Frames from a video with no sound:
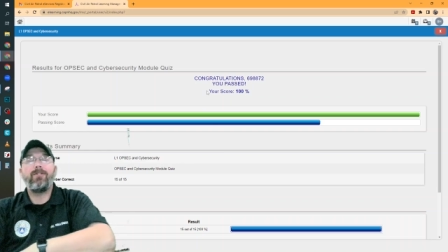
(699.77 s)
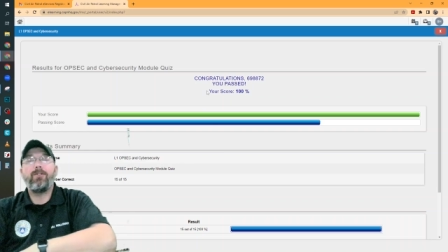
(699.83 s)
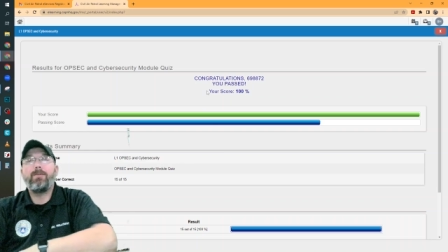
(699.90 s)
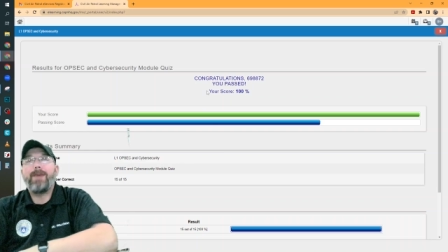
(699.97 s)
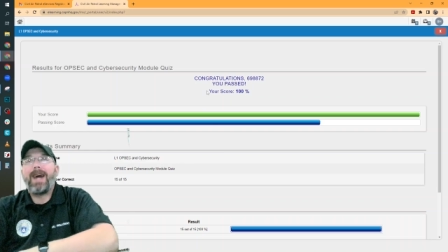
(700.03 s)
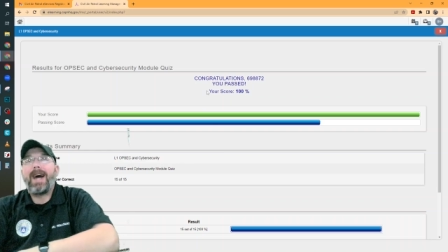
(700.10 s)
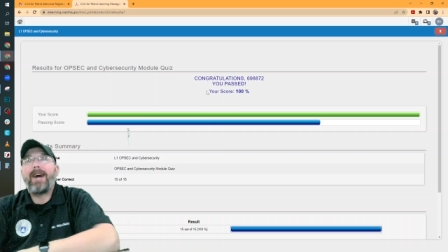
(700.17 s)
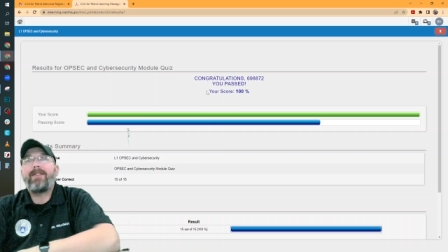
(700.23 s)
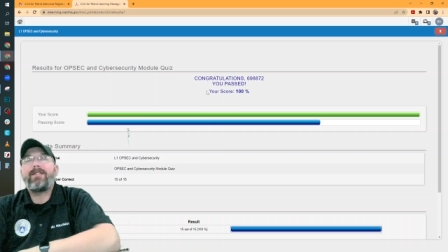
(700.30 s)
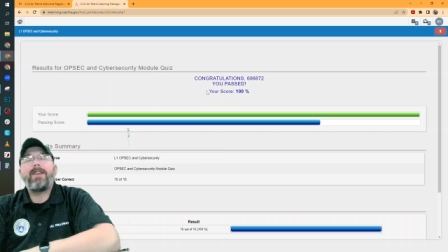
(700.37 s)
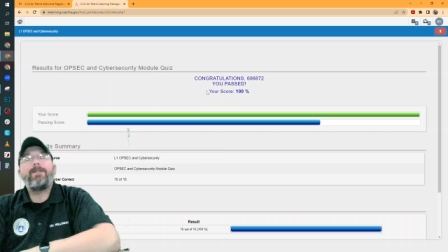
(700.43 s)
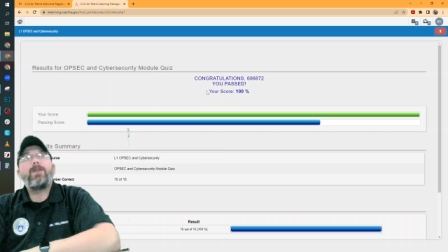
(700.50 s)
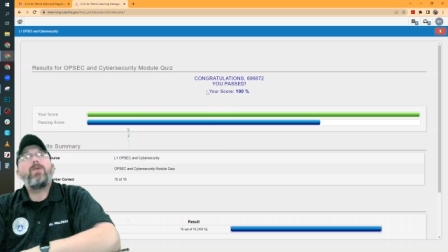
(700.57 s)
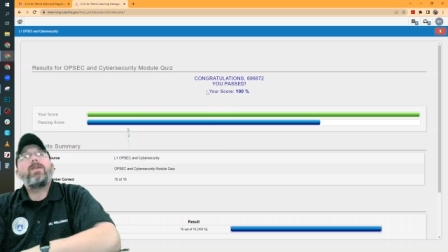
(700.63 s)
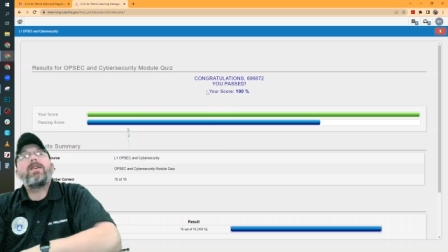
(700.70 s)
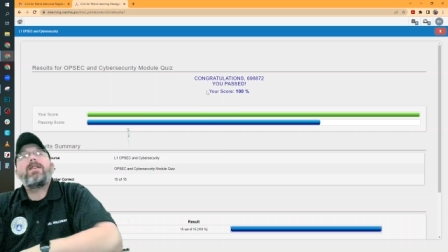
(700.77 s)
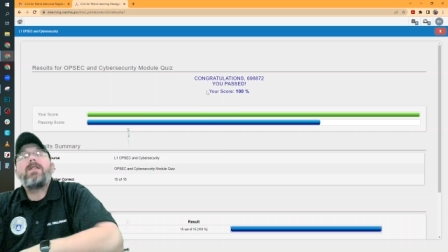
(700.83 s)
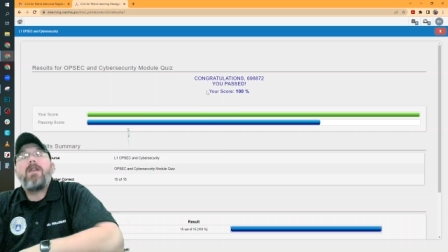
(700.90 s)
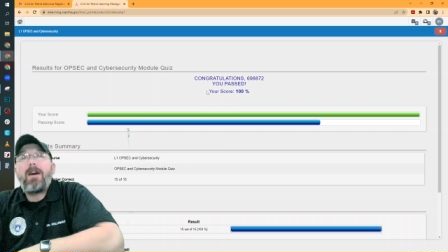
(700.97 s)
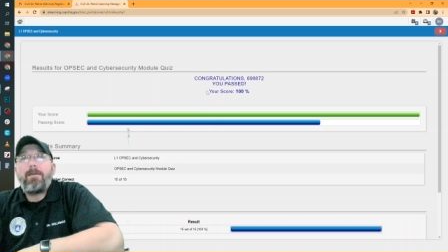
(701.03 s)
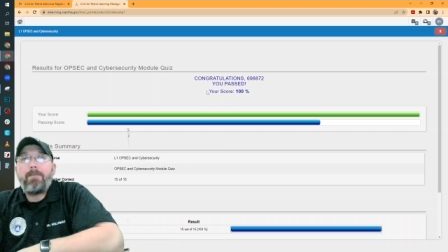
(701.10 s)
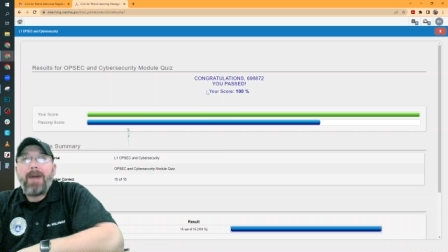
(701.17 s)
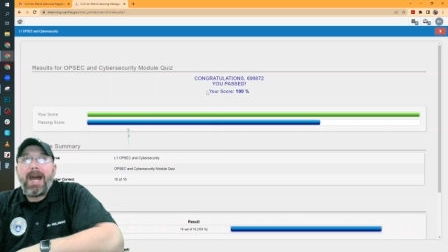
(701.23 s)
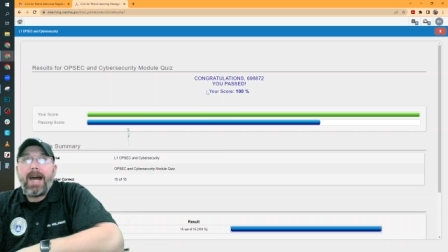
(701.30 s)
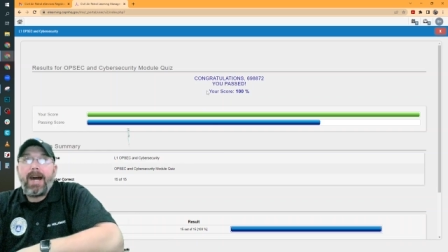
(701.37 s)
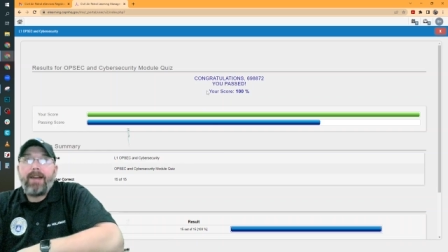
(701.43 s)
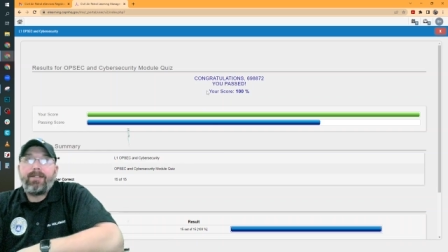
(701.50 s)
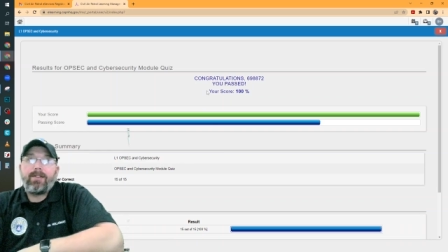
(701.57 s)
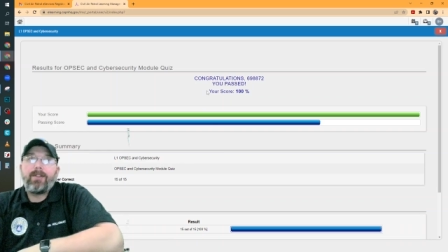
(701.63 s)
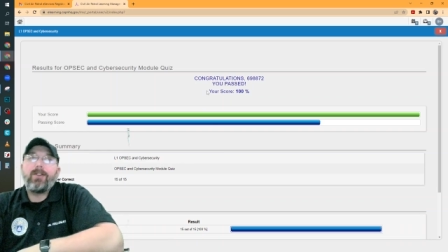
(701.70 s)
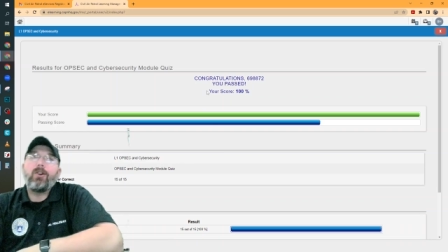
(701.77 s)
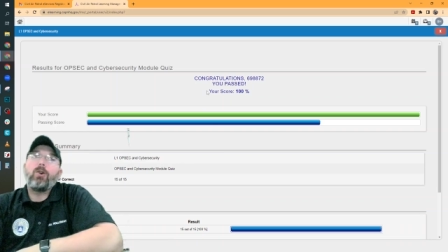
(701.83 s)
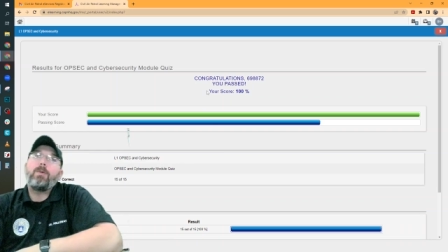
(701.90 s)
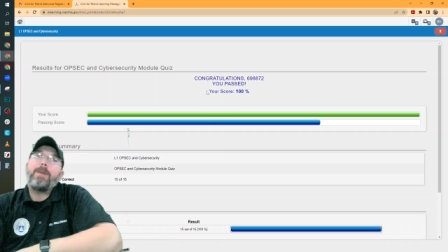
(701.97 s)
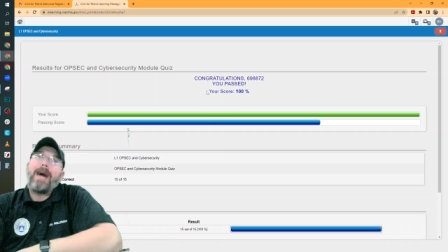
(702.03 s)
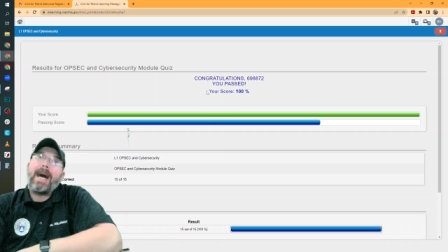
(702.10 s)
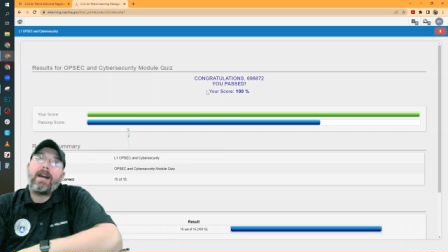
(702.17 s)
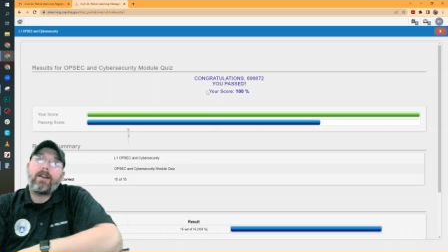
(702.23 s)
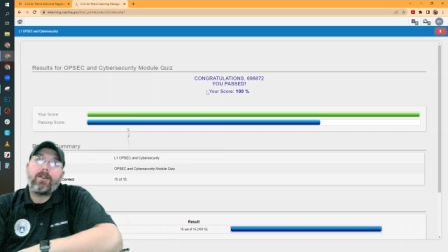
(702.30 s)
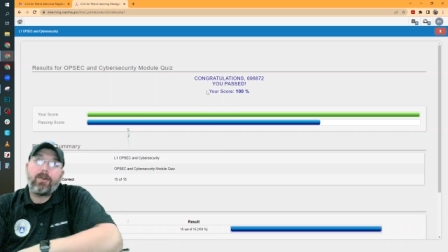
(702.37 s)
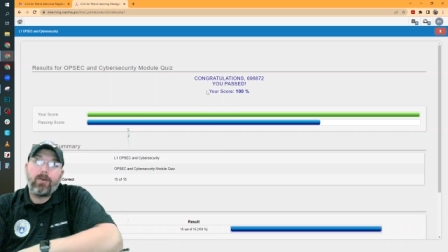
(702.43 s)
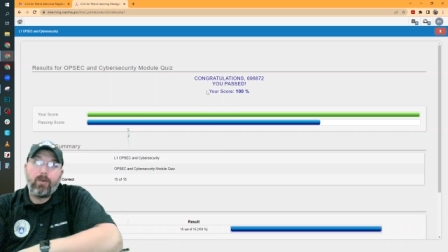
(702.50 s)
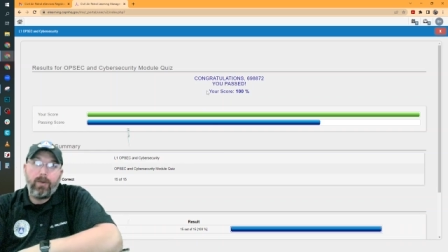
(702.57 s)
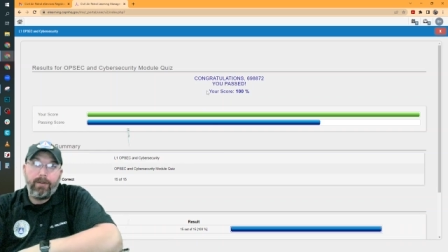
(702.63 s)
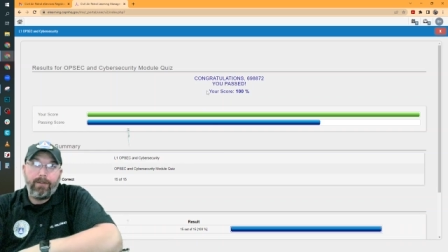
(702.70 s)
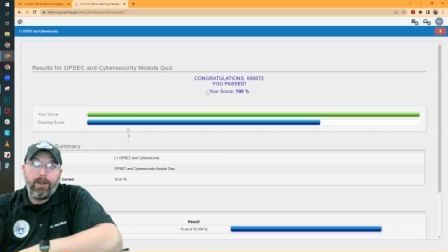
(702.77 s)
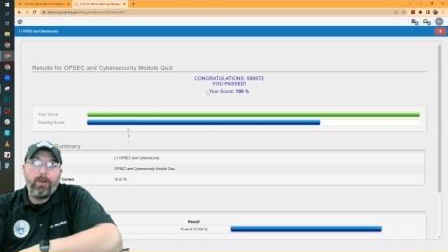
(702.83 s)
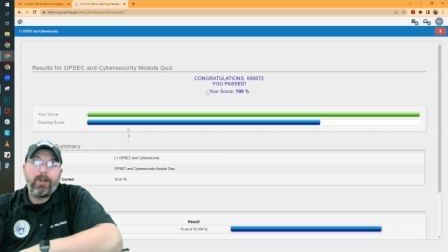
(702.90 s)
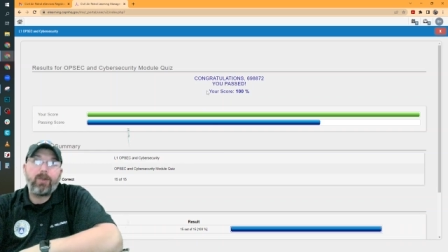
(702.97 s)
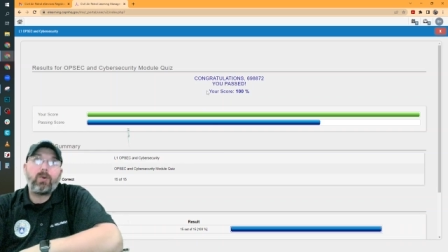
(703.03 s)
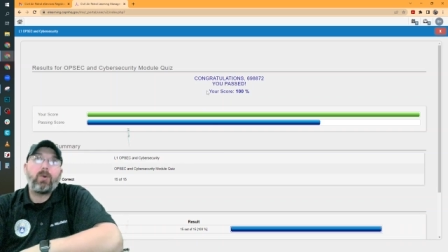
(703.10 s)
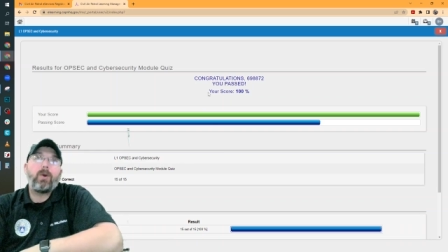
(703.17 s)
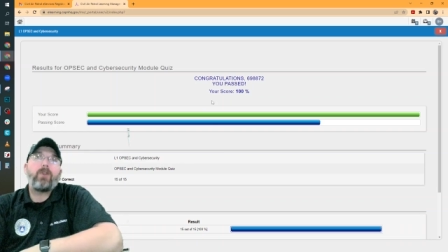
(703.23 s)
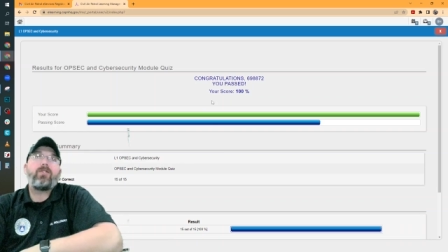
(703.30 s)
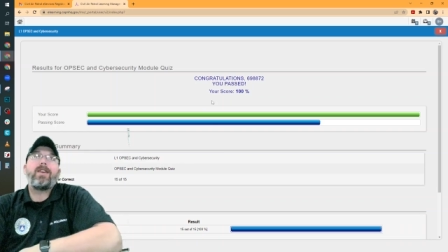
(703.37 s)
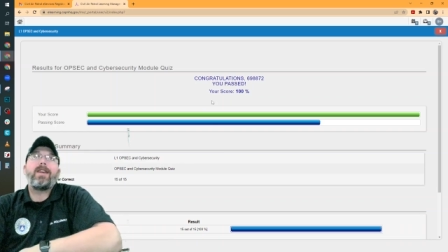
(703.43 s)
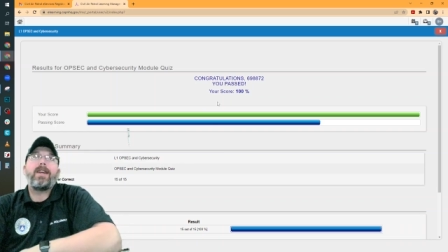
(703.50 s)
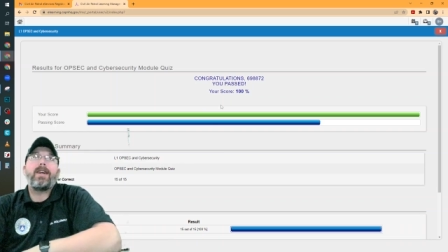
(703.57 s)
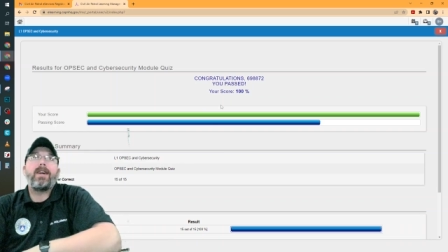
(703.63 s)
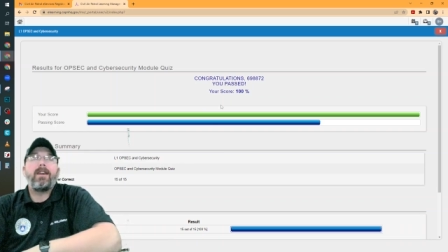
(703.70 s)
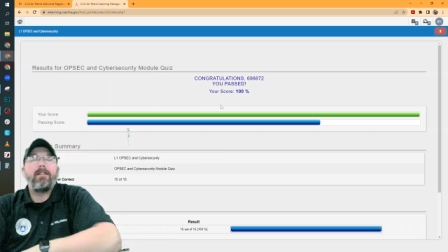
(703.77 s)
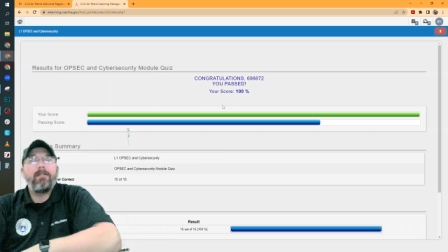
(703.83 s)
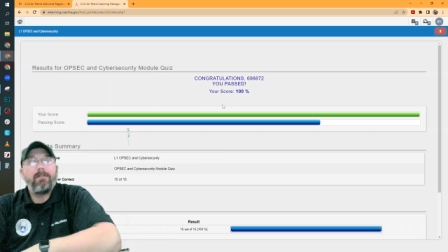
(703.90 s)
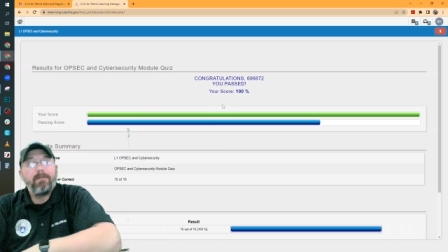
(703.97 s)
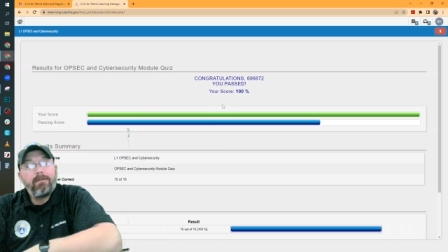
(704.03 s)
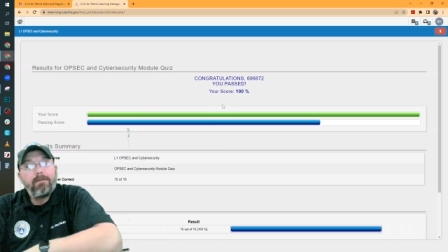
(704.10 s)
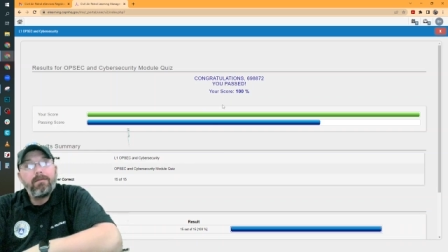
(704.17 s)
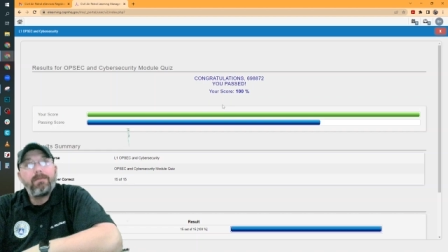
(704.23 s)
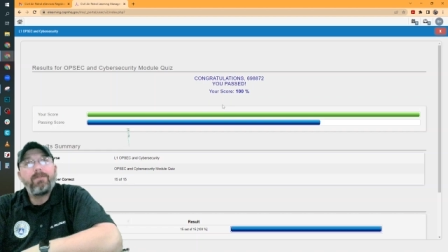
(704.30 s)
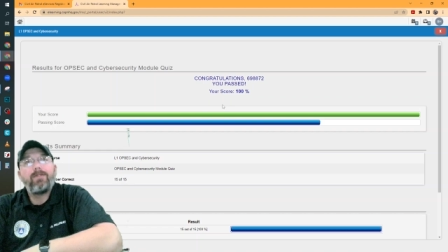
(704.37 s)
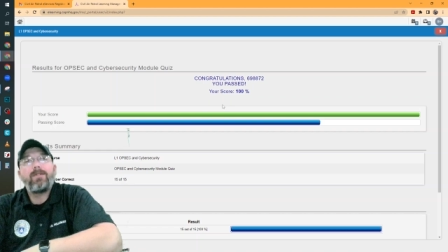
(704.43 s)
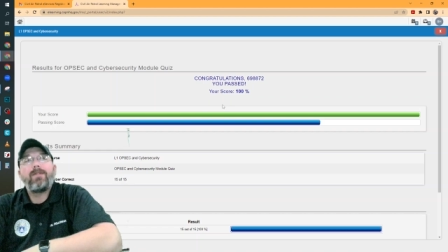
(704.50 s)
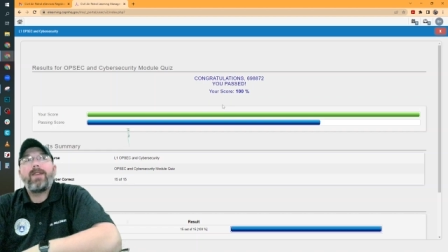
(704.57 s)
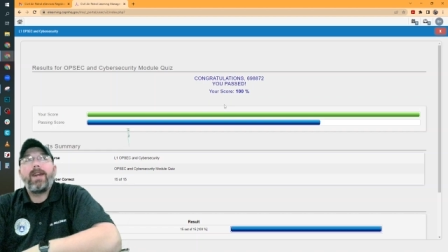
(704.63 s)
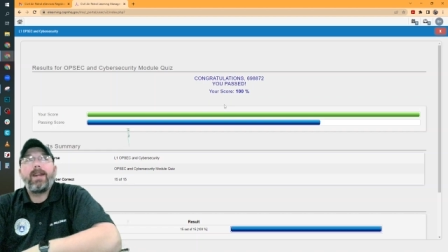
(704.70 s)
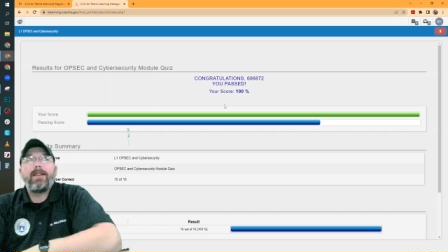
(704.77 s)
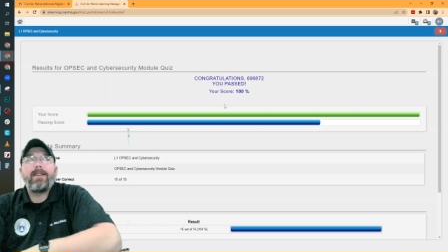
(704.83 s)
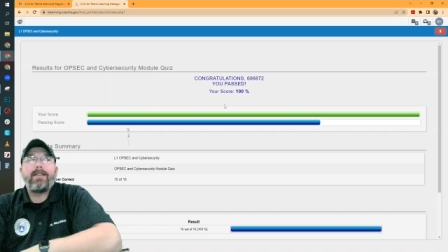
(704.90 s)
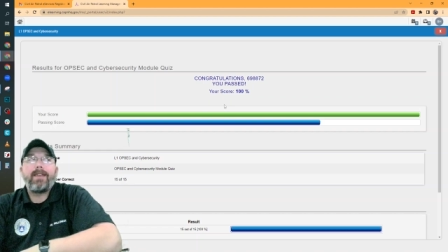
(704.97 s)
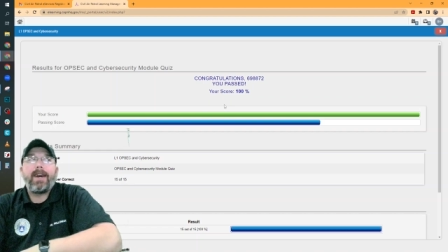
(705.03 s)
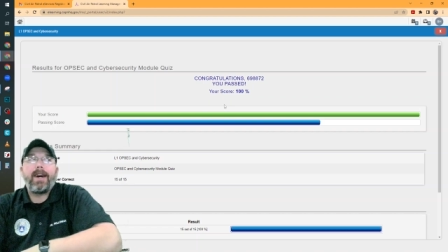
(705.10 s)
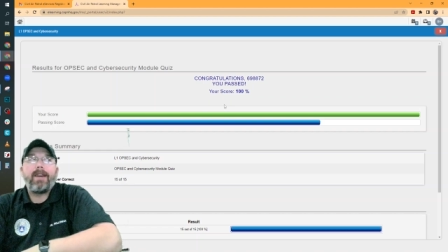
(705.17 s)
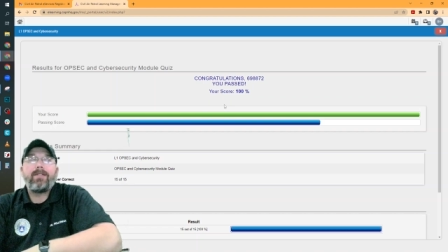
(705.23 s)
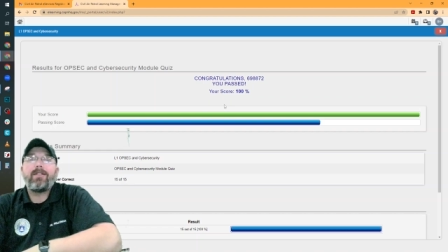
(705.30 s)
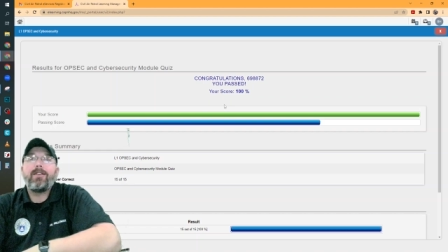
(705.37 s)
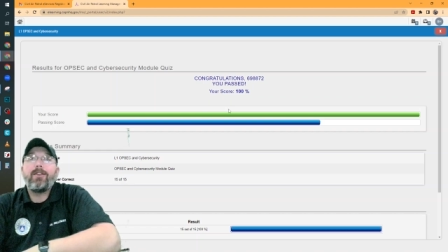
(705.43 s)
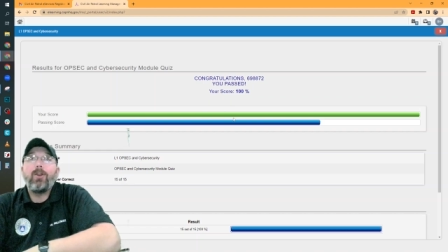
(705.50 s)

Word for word: you passed. If you did not pass, go back, review the course again, take the test.